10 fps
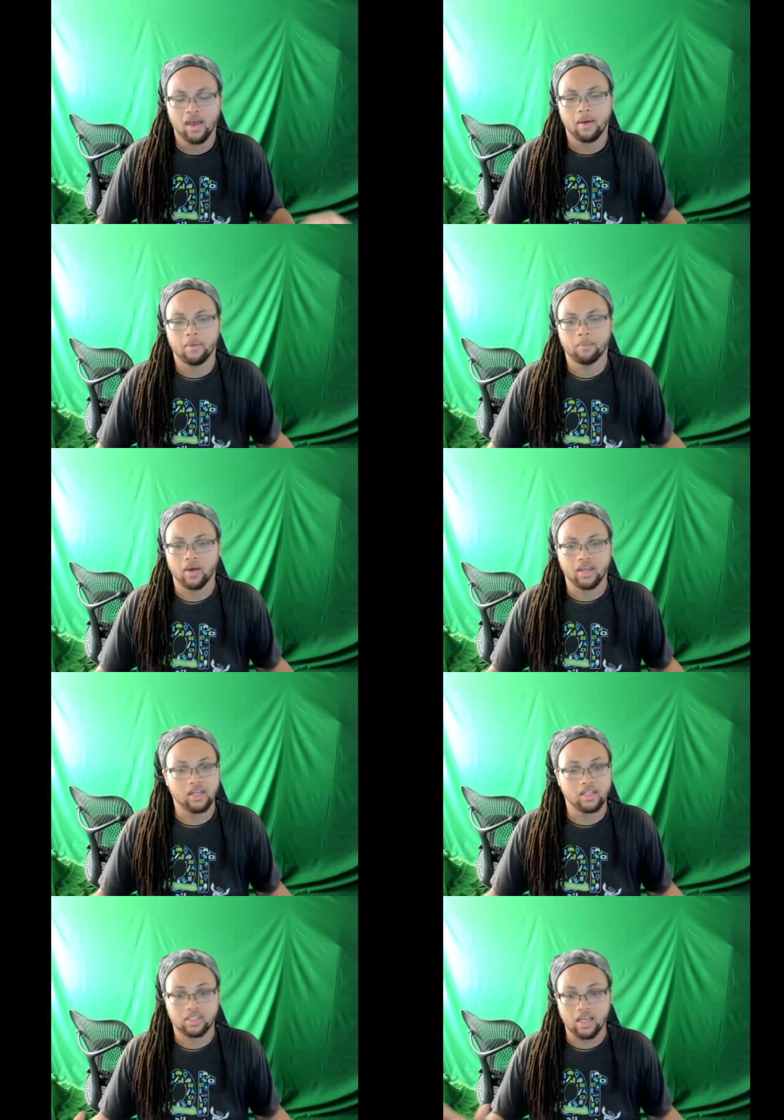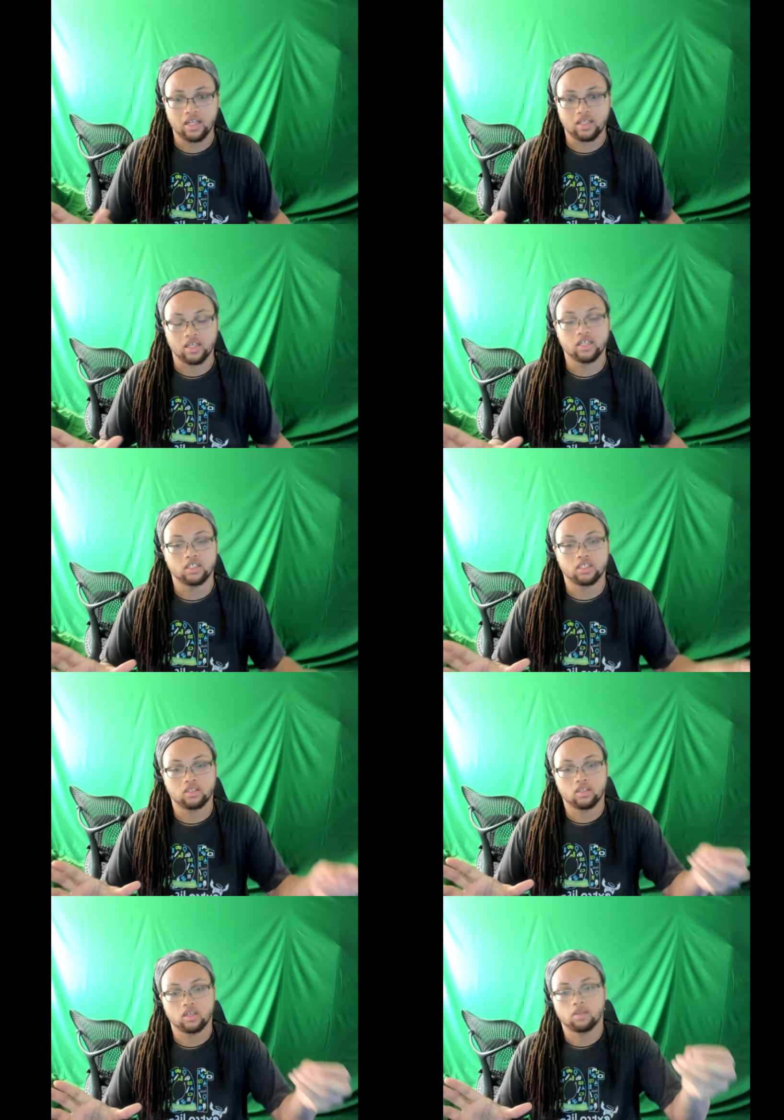But he didn't say anything. He just
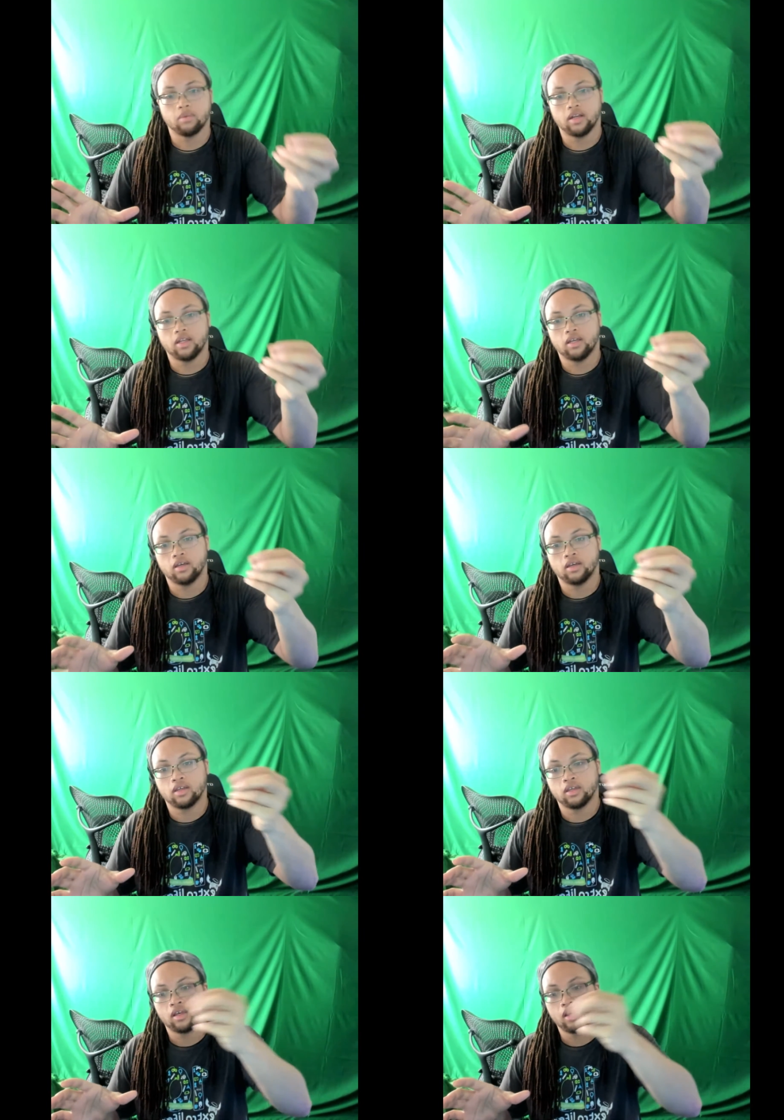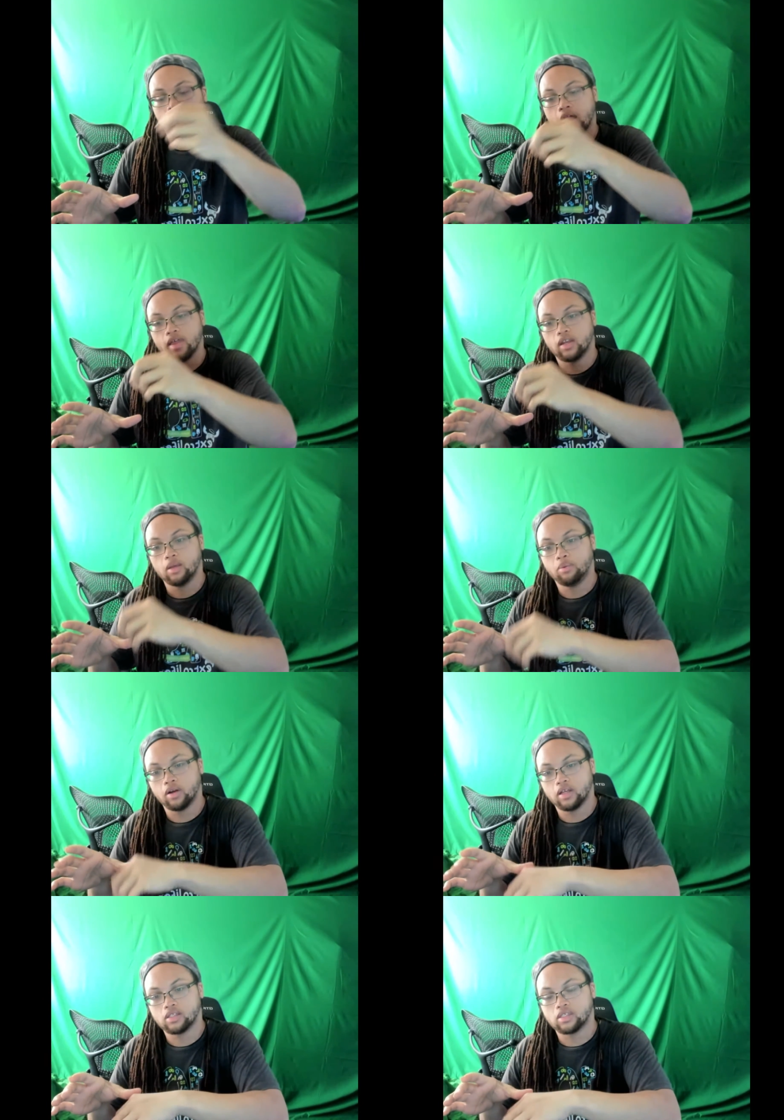took the money, and then he put
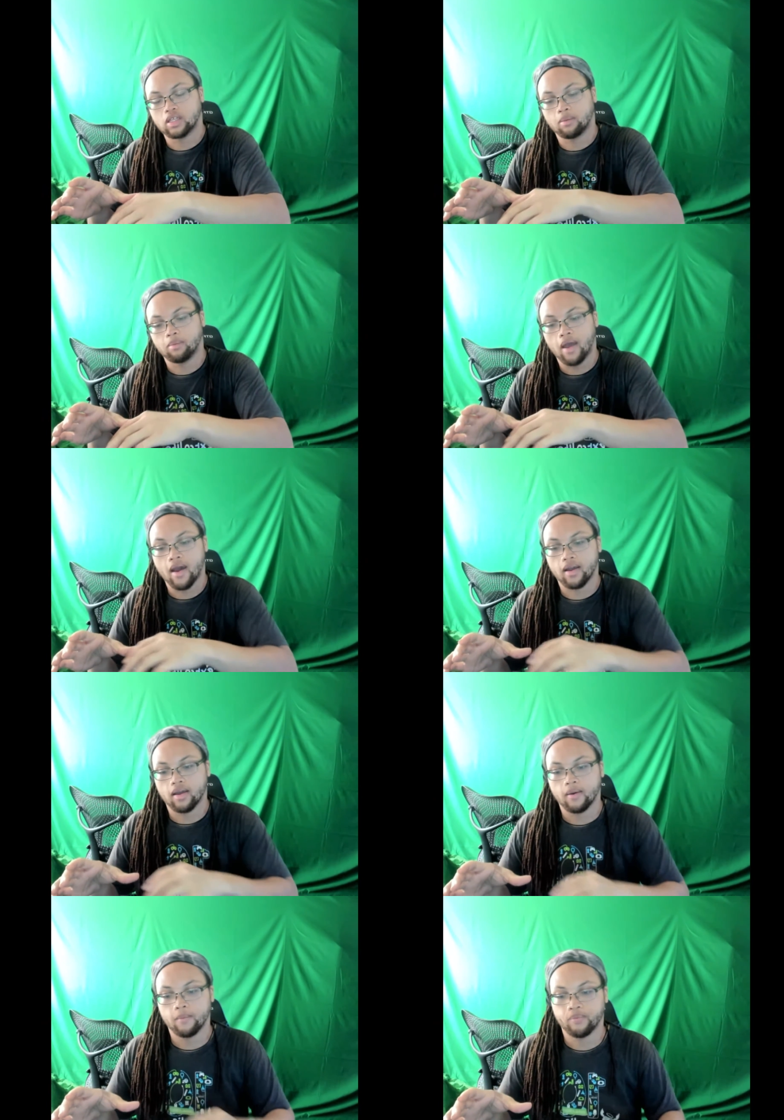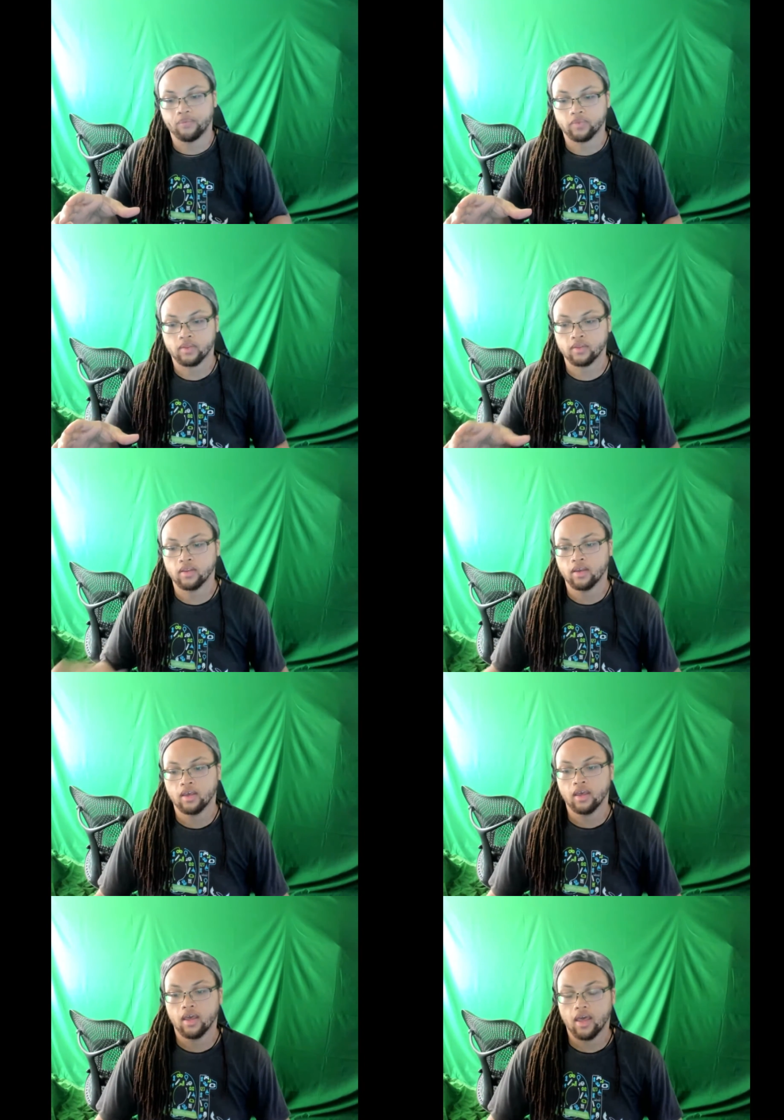it inside the bag,
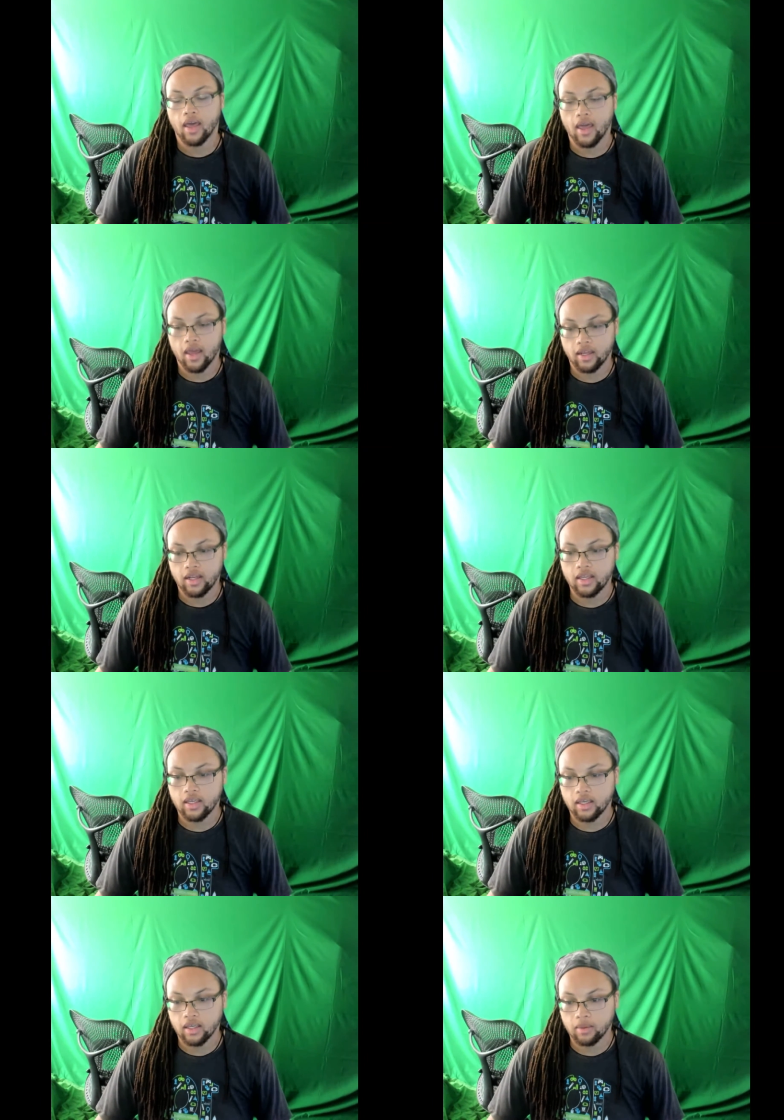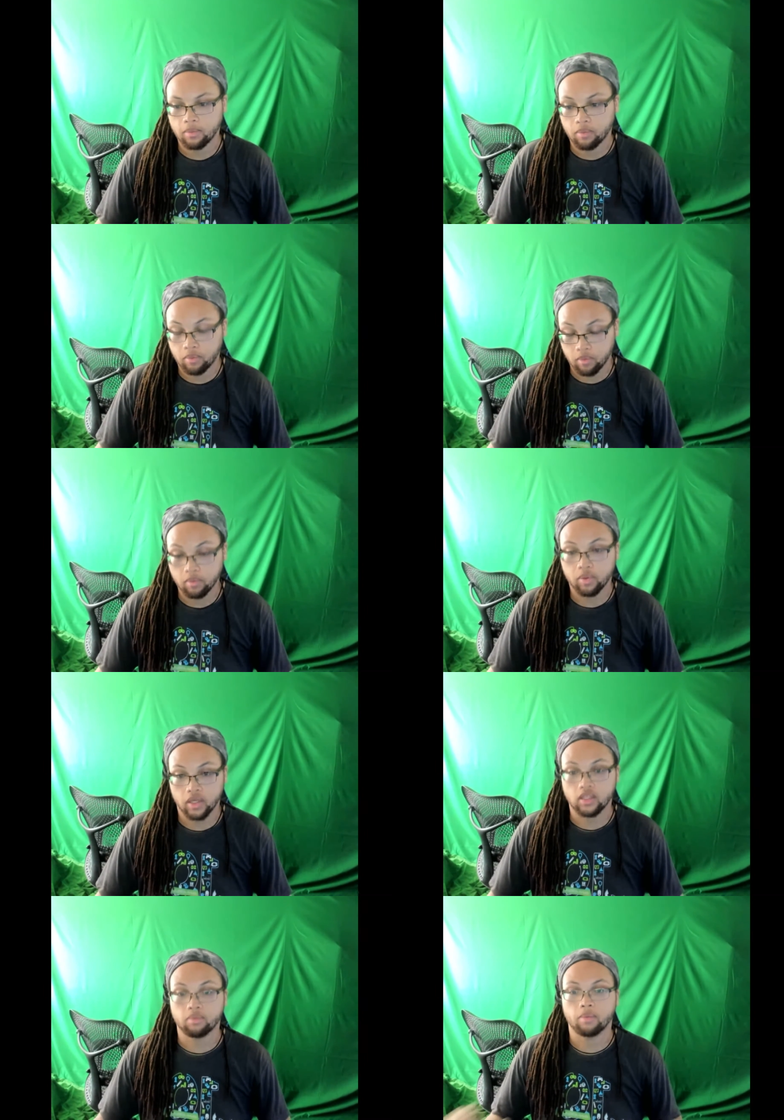and he
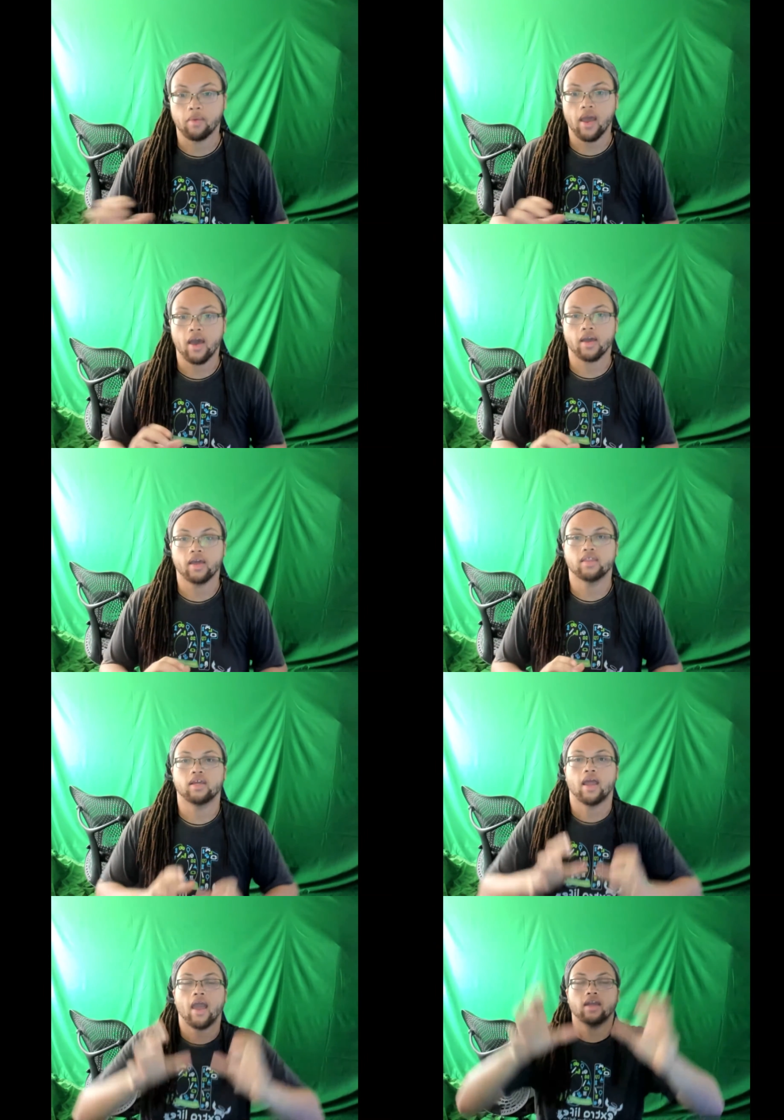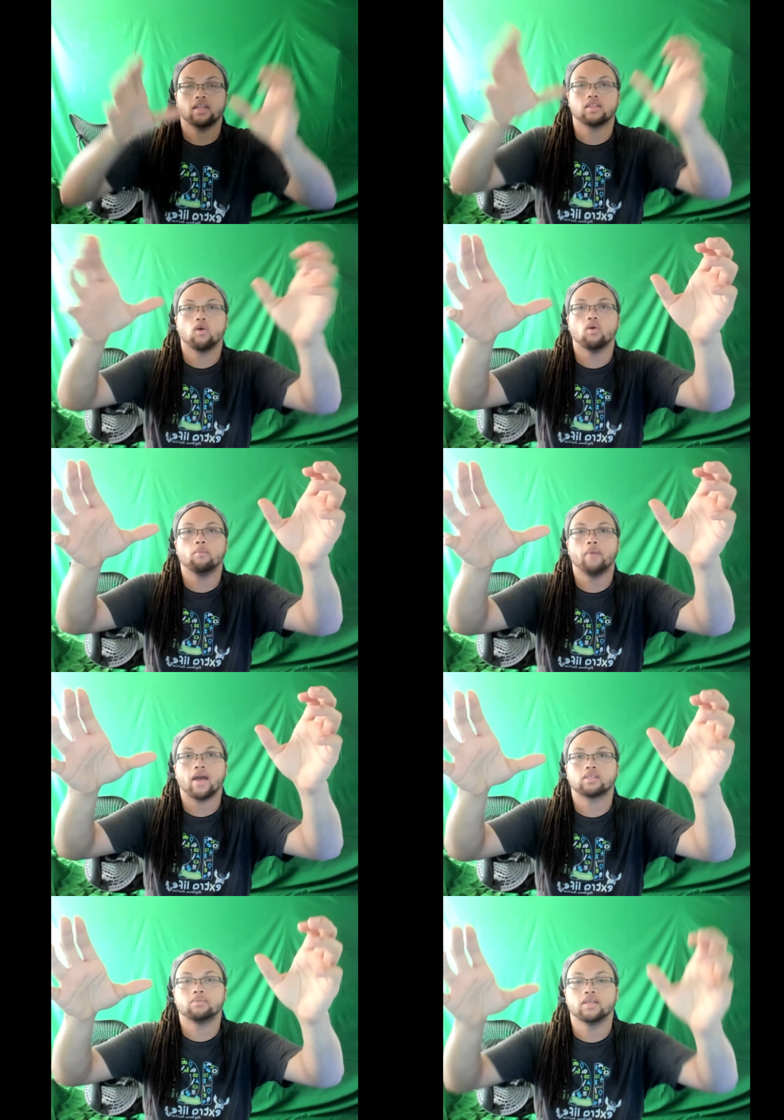picked up the bag and then handed the whole
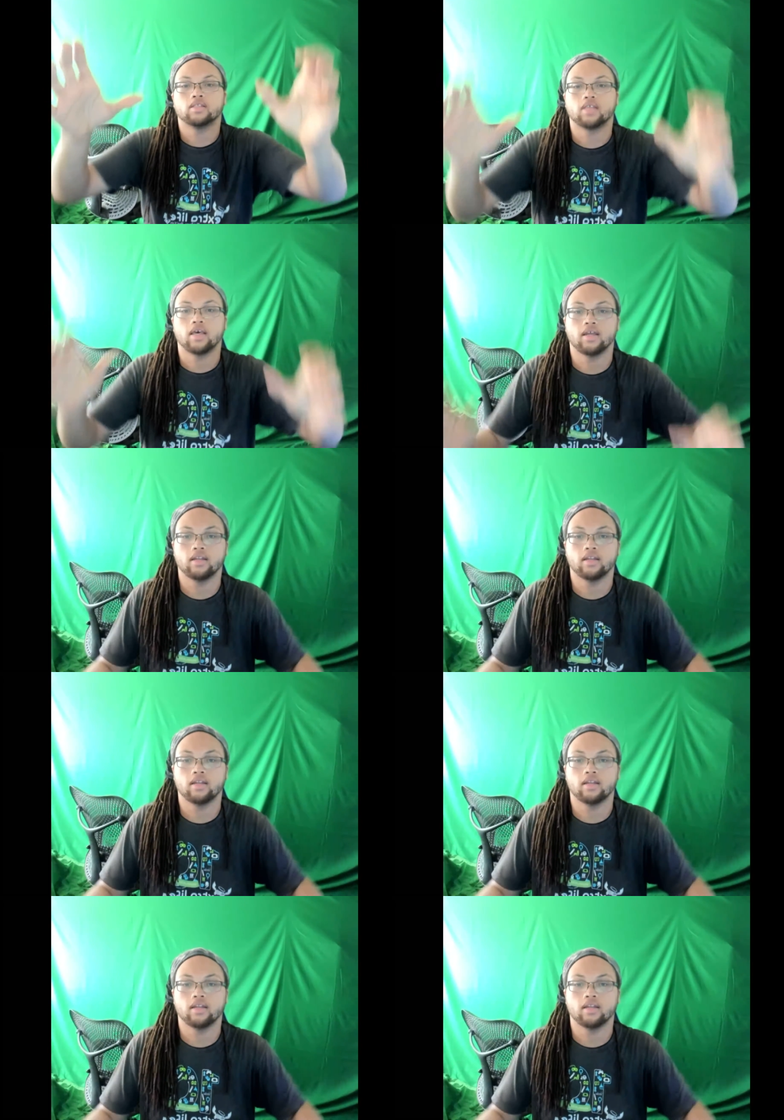bag to me and said,